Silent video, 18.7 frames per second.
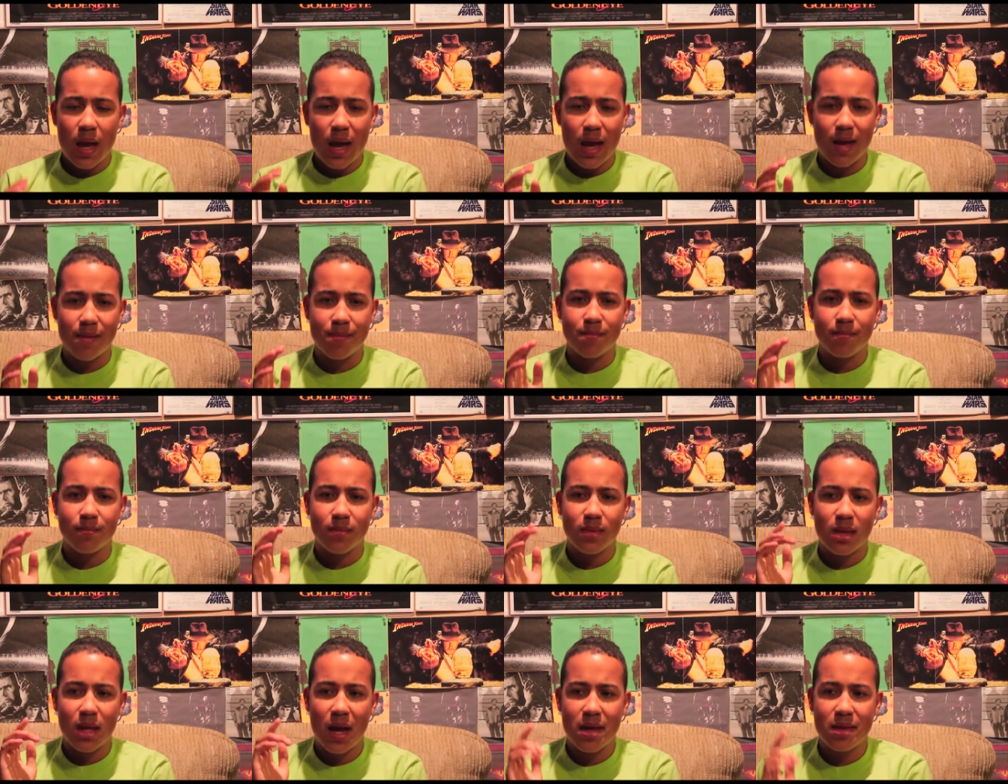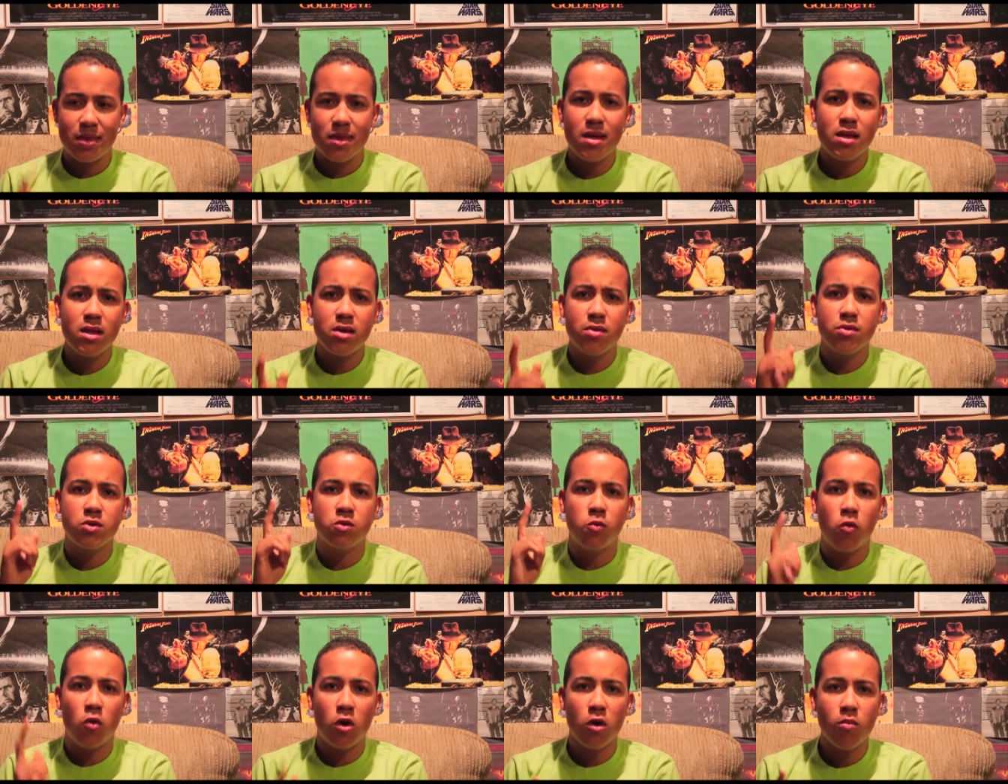and I think there was
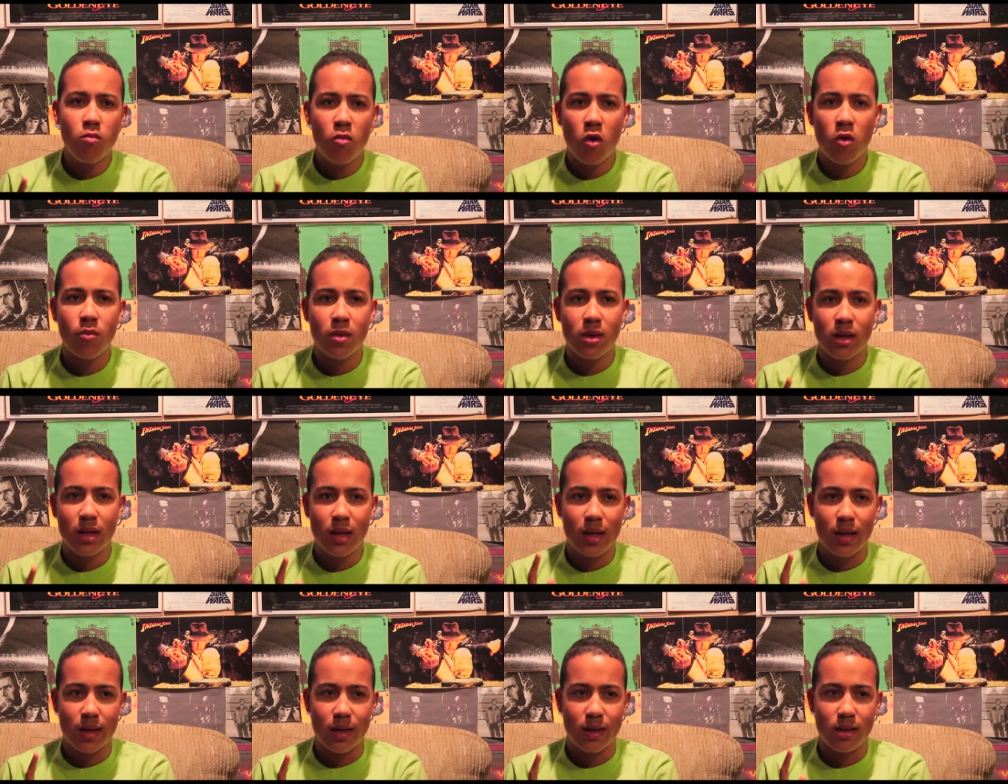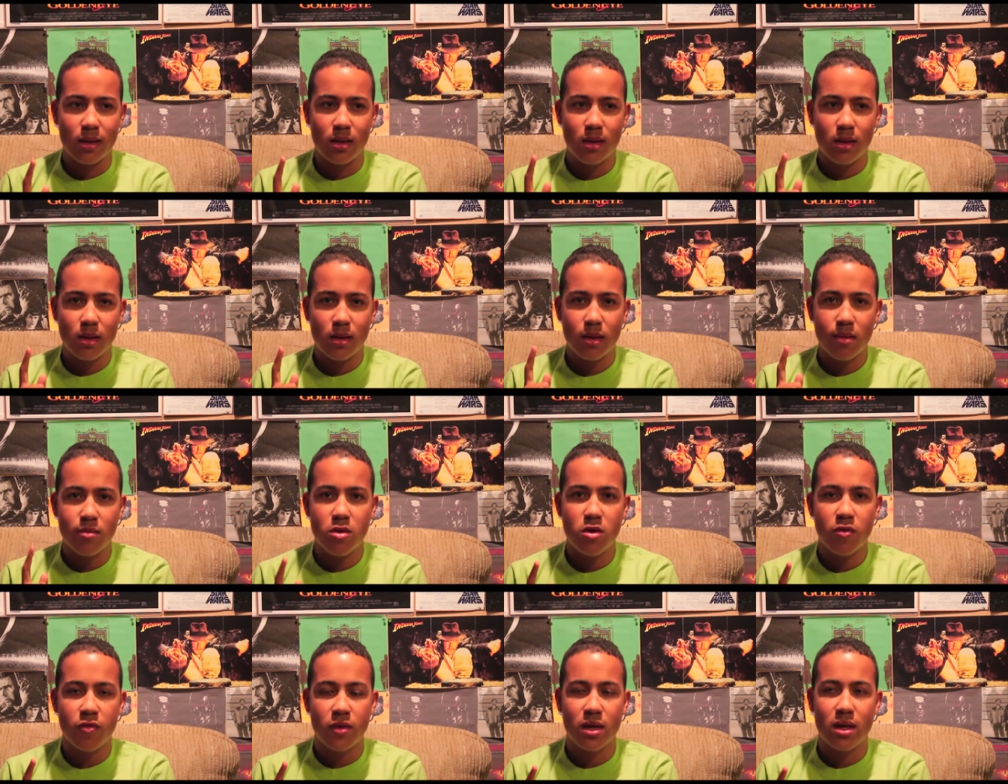one moment in the
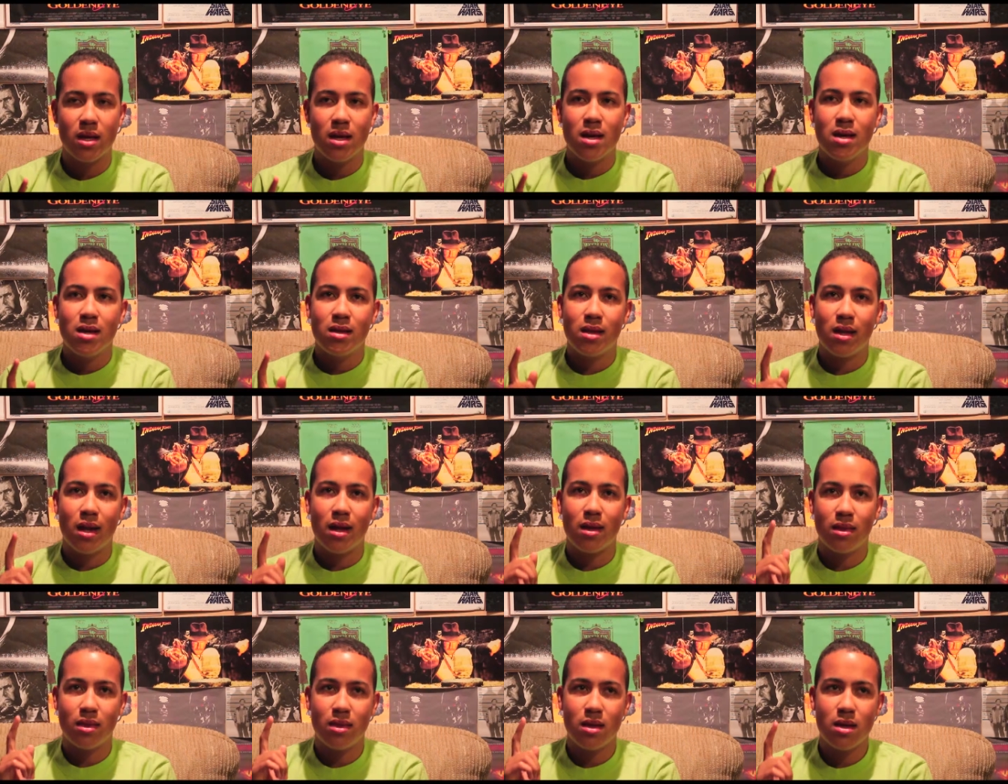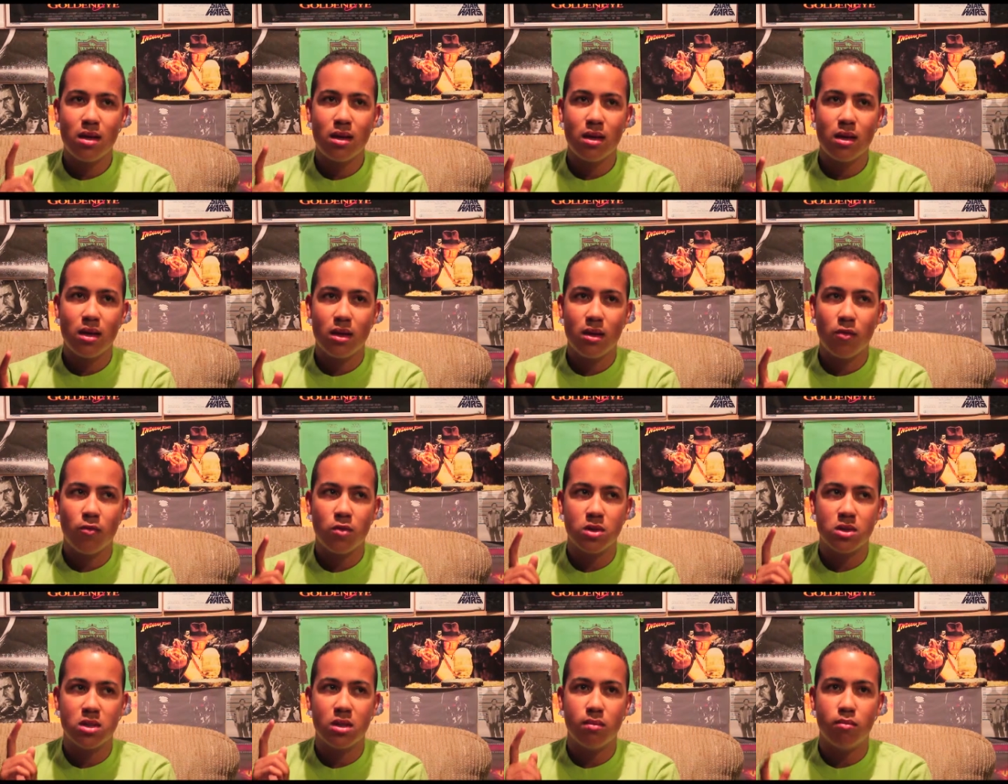movie that I think
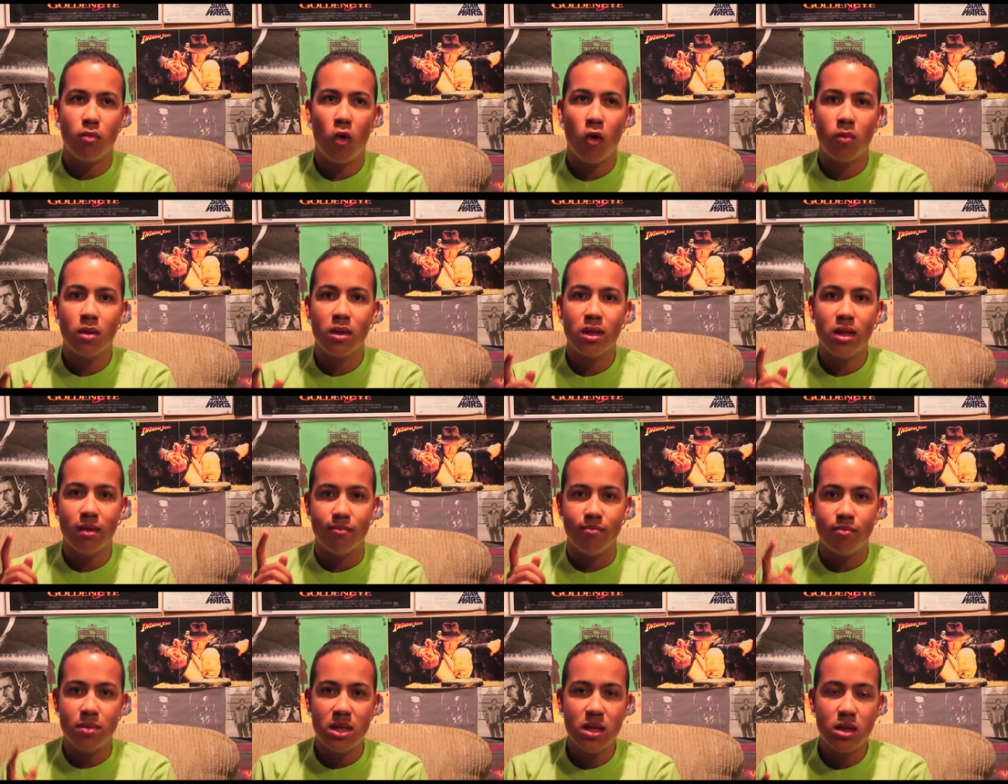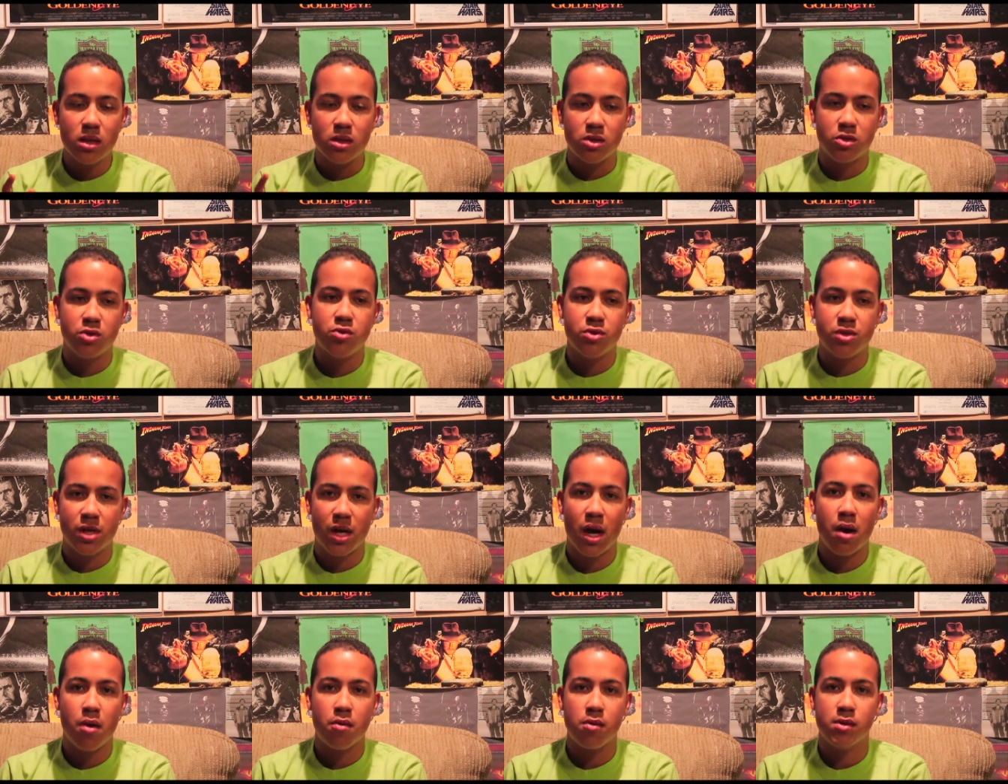was the moment that beat the Two
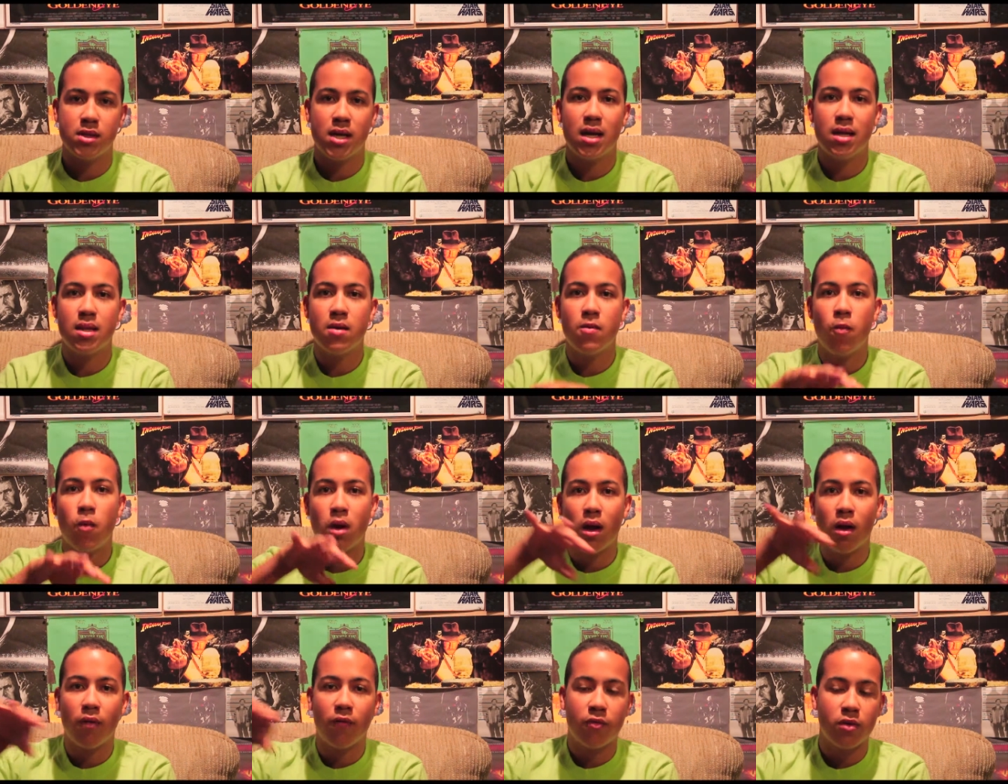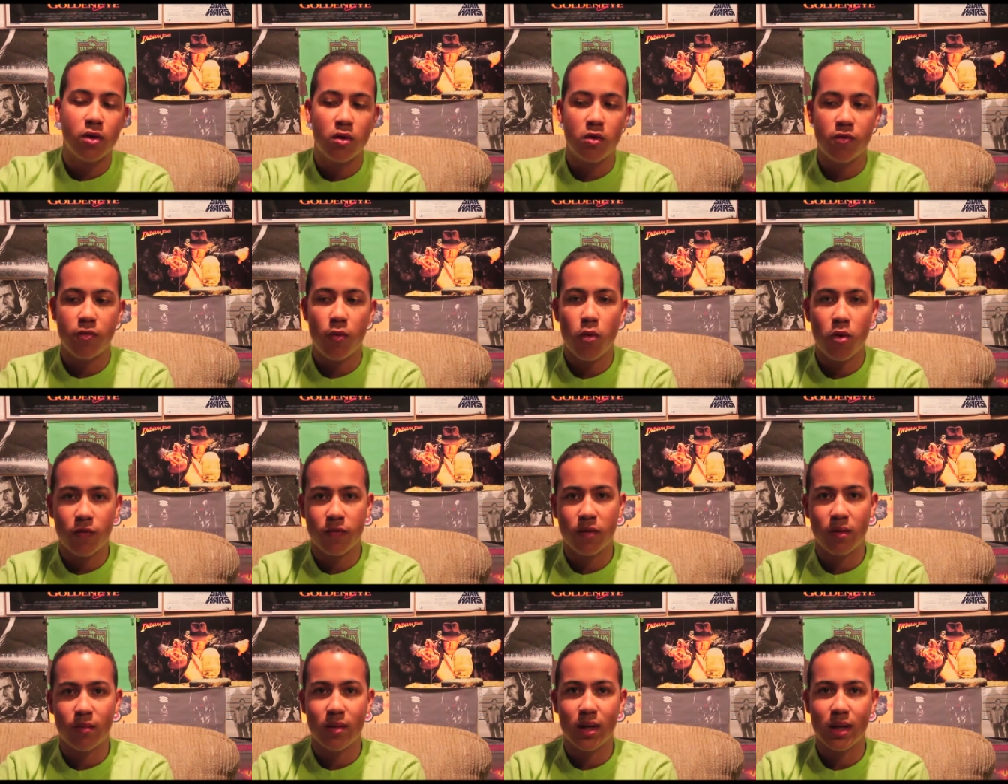Towers, and then went on for another
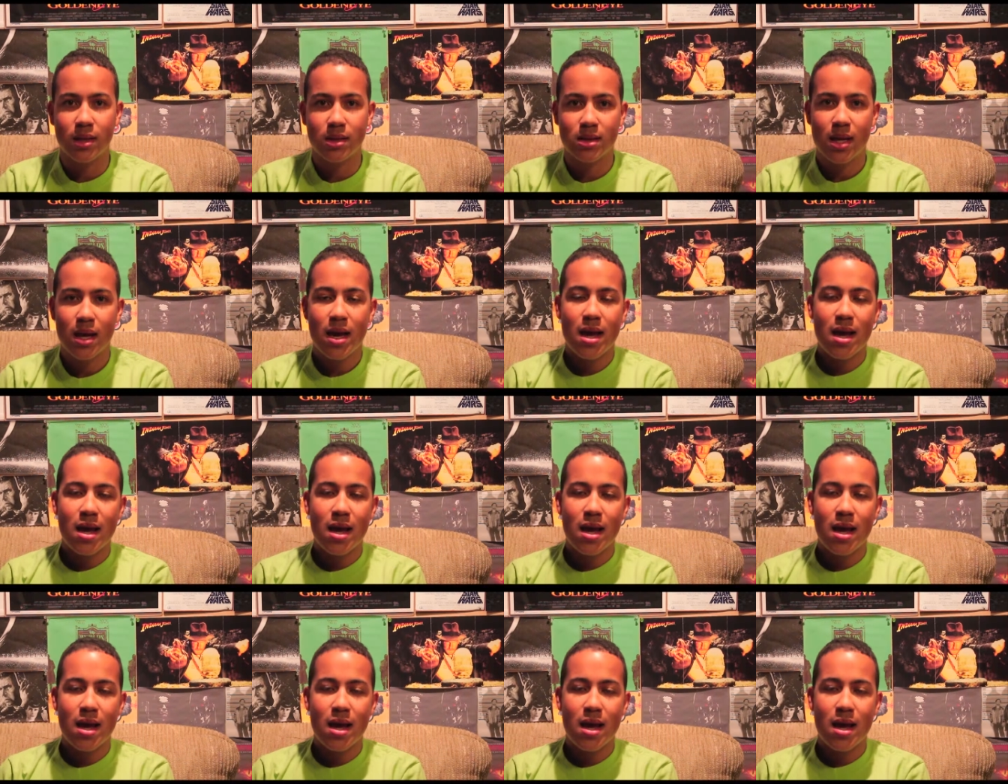45 minutes.